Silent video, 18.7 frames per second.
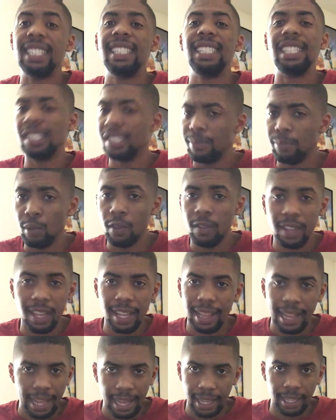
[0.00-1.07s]
to see this movie
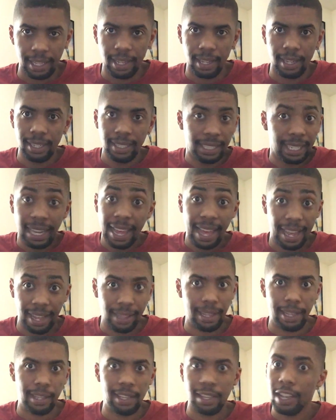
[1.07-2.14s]
like today,
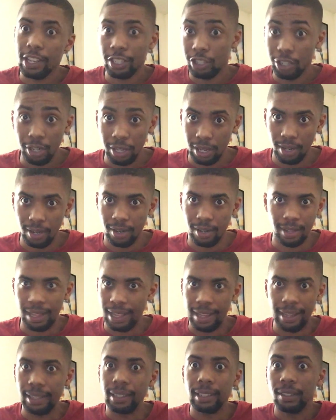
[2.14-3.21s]
like yesteryear,
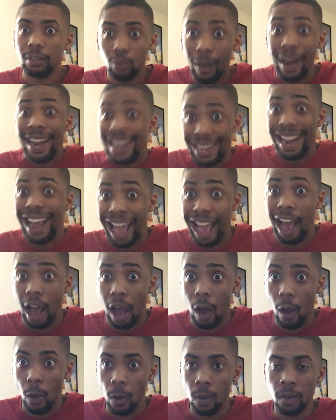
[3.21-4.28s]
like right now.
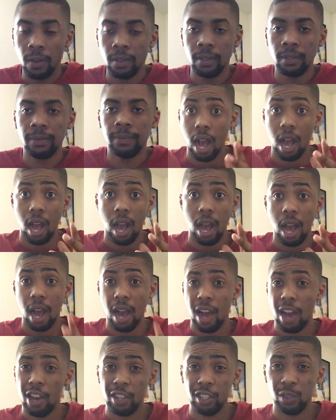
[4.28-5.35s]

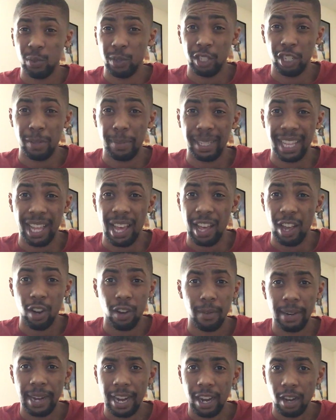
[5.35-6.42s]
I also want to talk about that
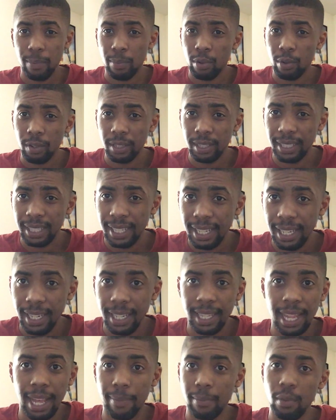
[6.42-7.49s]
airport scene
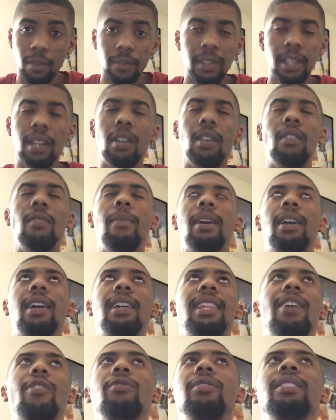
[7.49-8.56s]
in that movie. Oh my
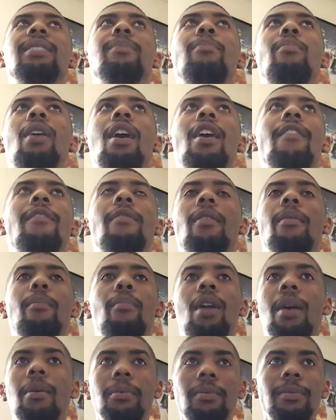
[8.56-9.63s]
god, that was
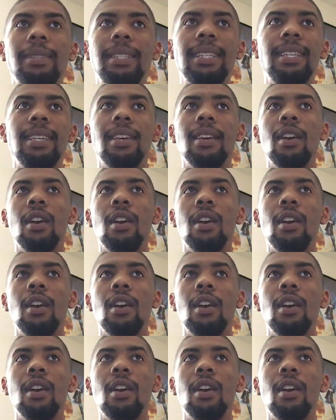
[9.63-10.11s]
probably